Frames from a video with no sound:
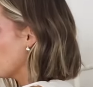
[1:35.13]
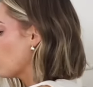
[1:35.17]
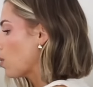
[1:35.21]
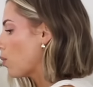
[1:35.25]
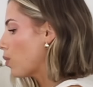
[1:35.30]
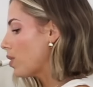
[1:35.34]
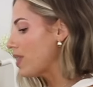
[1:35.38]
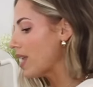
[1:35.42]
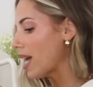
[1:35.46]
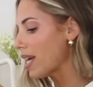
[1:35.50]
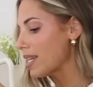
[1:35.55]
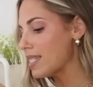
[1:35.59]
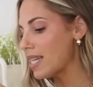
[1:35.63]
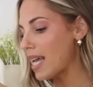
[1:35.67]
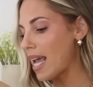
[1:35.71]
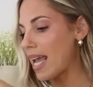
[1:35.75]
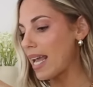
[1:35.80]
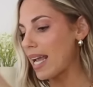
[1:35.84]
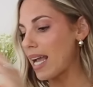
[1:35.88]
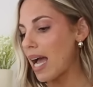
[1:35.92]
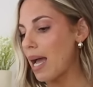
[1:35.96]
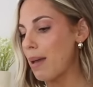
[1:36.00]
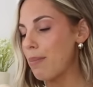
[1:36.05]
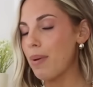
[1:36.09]
With that
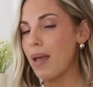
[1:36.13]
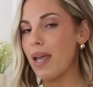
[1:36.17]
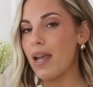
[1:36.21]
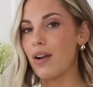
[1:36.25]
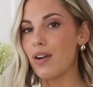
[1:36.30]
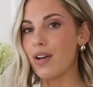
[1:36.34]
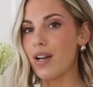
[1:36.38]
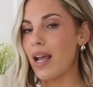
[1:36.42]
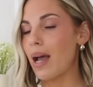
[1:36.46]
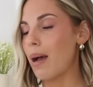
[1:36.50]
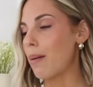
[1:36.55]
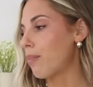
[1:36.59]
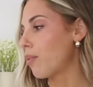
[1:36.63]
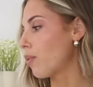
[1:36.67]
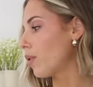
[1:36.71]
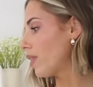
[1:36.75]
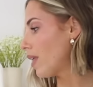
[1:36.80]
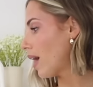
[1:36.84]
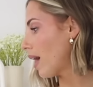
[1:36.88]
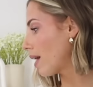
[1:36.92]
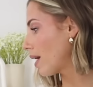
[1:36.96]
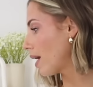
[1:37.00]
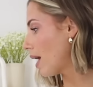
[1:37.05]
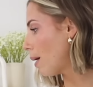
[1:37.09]
tank, I paired it up
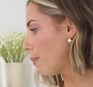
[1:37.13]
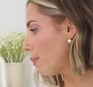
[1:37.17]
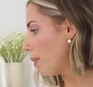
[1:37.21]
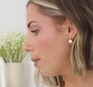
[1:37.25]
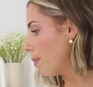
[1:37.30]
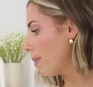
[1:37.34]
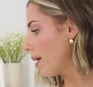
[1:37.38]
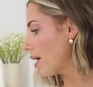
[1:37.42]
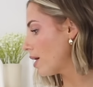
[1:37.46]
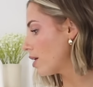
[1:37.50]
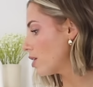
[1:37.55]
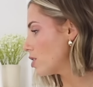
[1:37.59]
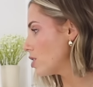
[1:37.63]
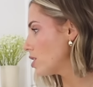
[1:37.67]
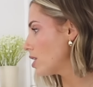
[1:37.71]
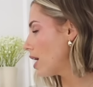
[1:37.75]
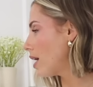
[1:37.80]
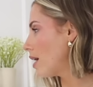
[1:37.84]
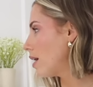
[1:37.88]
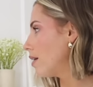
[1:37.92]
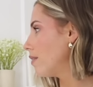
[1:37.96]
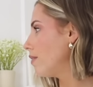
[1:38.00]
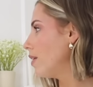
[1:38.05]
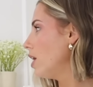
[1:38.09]
with a couple pairs
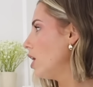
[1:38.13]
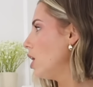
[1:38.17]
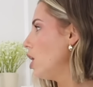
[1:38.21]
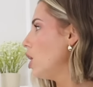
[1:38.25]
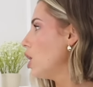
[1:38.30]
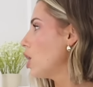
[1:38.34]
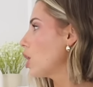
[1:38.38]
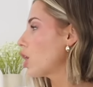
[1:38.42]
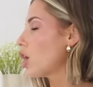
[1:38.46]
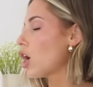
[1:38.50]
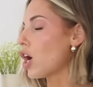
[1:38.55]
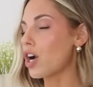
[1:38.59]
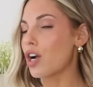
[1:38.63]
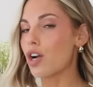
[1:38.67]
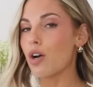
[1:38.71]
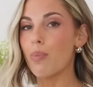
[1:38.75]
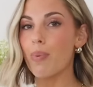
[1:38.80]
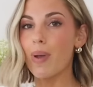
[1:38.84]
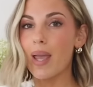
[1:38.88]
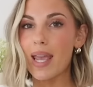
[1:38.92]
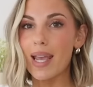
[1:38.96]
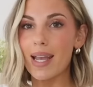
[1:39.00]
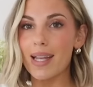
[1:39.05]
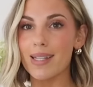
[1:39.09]
of cargo
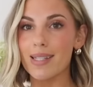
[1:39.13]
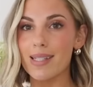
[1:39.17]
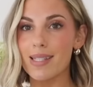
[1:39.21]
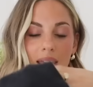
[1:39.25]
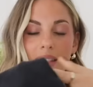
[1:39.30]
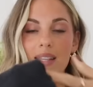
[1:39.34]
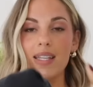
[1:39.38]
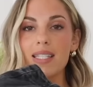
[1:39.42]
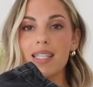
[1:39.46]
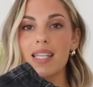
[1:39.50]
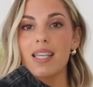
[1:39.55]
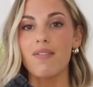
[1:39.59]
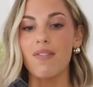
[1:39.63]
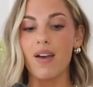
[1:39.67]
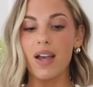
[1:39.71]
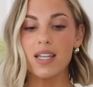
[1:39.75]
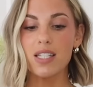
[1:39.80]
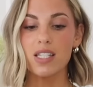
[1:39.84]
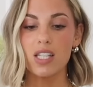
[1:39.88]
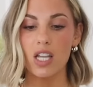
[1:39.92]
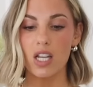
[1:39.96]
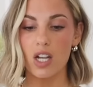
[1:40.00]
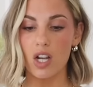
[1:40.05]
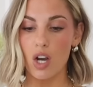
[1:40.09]
pants and these
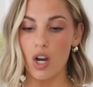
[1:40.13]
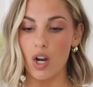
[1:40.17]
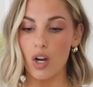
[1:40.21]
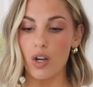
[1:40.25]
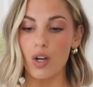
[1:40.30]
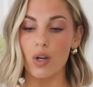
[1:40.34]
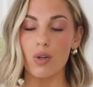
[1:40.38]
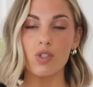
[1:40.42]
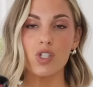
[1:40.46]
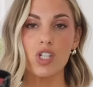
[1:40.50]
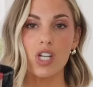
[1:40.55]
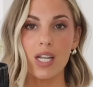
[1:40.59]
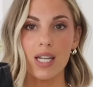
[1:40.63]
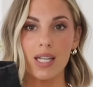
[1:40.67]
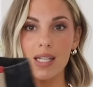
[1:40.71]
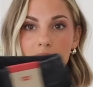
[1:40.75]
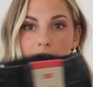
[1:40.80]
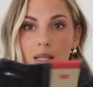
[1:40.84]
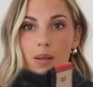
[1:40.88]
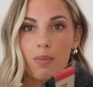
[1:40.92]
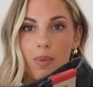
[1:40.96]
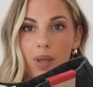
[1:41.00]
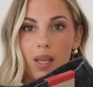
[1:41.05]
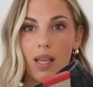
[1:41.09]
Levi's cargo
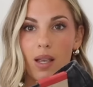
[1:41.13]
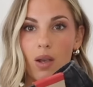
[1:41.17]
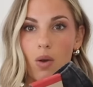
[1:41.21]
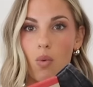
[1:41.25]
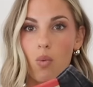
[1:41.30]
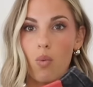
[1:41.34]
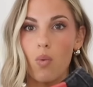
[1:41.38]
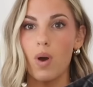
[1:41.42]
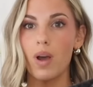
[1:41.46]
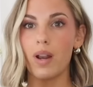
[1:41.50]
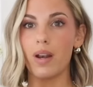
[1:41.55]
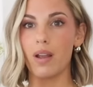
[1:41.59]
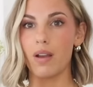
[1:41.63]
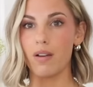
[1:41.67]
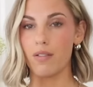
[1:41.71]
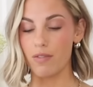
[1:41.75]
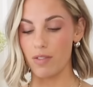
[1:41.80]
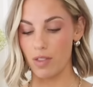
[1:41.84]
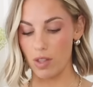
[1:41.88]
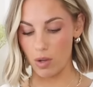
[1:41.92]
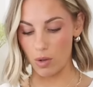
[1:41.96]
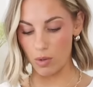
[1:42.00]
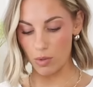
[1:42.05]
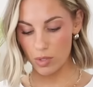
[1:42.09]
jeans being one
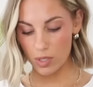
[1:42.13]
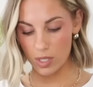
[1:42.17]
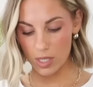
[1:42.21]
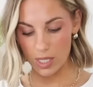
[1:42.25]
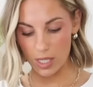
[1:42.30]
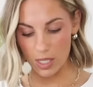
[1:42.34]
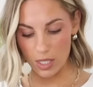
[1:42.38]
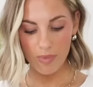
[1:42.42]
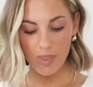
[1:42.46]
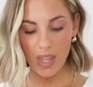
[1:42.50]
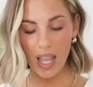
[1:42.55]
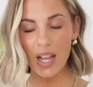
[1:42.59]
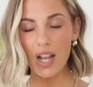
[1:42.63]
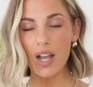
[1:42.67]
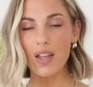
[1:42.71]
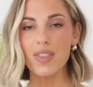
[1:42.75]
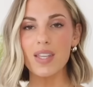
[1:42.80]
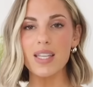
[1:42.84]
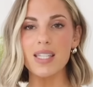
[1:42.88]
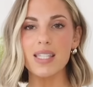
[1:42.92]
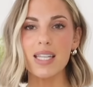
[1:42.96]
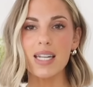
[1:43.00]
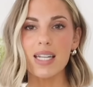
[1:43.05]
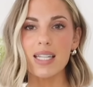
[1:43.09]
of those. I got
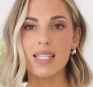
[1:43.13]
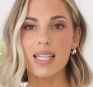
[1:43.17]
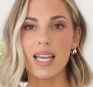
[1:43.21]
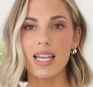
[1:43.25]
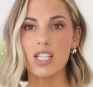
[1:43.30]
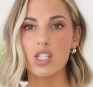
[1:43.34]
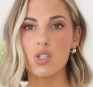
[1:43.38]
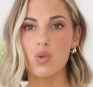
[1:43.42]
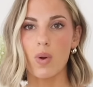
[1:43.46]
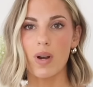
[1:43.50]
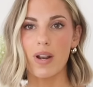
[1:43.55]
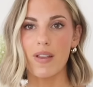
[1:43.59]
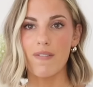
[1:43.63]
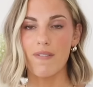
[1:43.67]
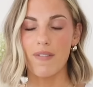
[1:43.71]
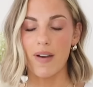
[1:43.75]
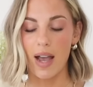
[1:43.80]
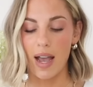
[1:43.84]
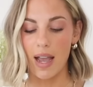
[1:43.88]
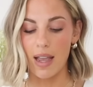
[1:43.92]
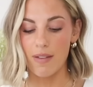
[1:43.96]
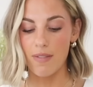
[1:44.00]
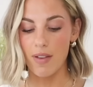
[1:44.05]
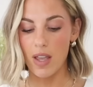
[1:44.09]
these in a size
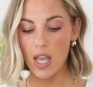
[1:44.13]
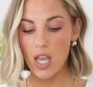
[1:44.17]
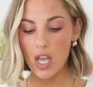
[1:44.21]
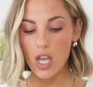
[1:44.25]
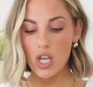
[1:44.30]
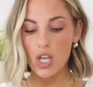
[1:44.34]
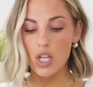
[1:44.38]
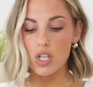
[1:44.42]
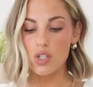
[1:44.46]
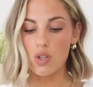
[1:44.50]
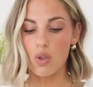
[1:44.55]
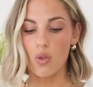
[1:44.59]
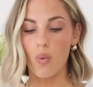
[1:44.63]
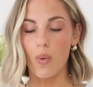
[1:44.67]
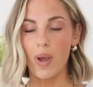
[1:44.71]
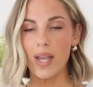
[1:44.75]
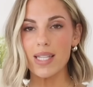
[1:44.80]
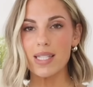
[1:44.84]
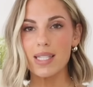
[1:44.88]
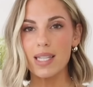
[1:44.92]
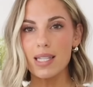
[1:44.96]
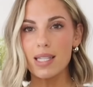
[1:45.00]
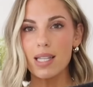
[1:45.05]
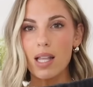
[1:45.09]
25, so the
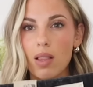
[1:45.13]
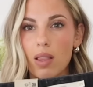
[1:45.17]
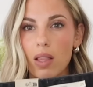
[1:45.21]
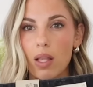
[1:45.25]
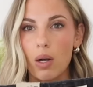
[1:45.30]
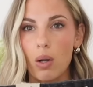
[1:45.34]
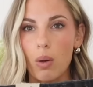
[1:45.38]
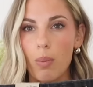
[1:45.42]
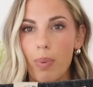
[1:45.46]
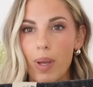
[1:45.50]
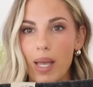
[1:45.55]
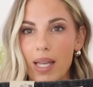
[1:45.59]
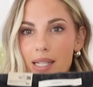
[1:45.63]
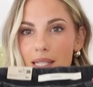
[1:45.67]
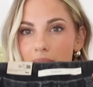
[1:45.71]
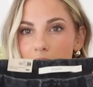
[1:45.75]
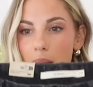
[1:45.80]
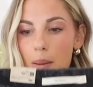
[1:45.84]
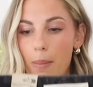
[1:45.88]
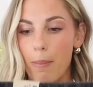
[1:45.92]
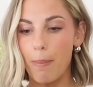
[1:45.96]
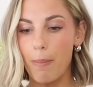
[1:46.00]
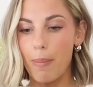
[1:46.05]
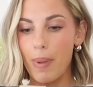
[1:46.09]
waist is a little
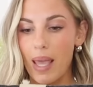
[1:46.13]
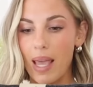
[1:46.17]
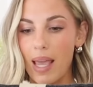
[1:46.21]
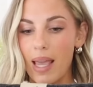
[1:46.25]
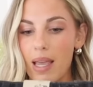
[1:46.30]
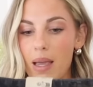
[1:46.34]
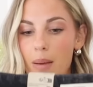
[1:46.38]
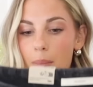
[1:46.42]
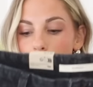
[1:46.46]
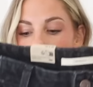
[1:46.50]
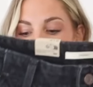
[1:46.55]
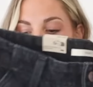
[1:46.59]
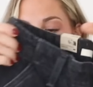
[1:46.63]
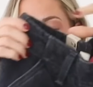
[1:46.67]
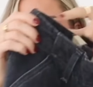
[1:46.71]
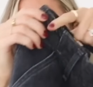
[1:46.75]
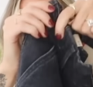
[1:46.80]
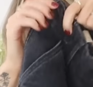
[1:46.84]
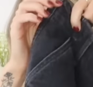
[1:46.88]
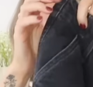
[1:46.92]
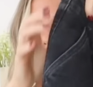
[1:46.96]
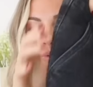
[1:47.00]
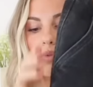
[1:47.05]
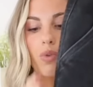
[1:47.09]
bit big, but I
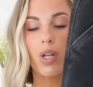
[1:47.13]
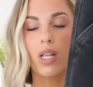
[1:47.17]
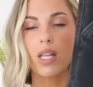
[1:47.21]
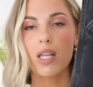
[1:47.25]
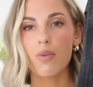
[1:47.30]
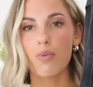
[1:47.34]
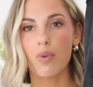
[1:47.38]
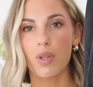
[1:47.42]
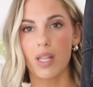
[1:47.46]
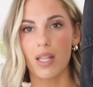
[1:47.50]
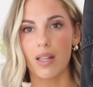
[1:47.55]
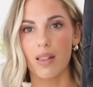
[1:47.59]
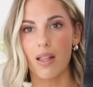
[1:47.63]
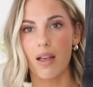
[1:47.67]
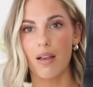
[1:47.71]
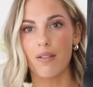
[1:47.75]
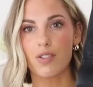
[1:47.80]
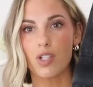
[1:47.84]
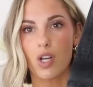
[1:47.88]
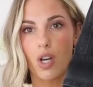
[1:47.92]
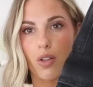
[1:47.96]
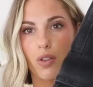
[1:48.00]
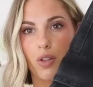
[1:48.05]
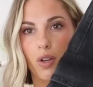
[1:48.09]
really, really
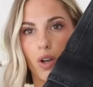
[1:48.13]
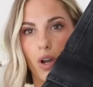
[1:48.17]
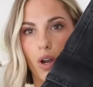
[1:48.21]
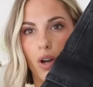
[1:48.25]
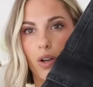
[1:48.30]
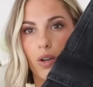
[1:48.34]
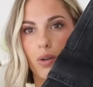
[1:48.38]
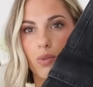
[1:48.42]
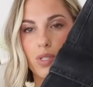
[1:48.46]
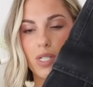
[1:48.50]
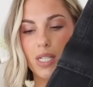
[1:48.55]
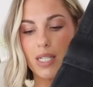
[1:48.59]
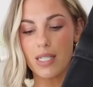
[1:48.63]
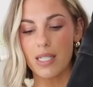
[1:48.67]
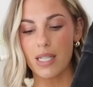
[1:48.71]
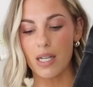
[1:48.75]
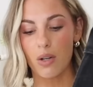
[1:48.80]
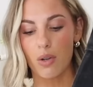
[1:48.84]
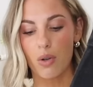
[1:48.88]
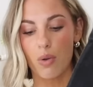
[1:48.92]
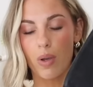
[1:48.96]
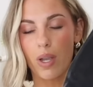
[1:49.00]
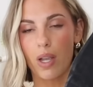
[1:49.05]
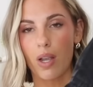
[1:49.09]
loved all the cargo
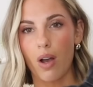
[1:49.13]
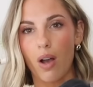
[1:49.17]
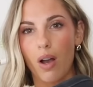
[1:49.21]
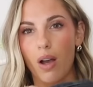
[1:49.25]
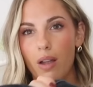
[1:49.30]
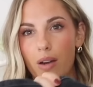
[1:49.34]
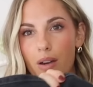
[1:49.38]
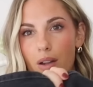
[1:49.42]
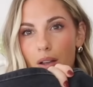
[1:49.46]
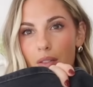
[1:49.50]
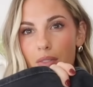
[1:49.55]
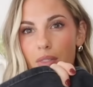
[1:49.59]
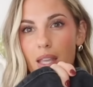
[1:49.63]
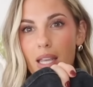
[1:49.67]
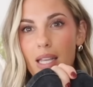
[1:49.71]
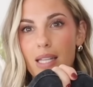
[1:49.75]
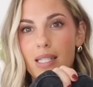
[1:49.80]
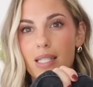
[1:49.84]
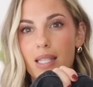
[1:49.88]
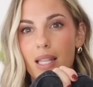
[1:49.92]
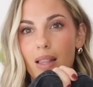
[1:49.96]
detail going on these.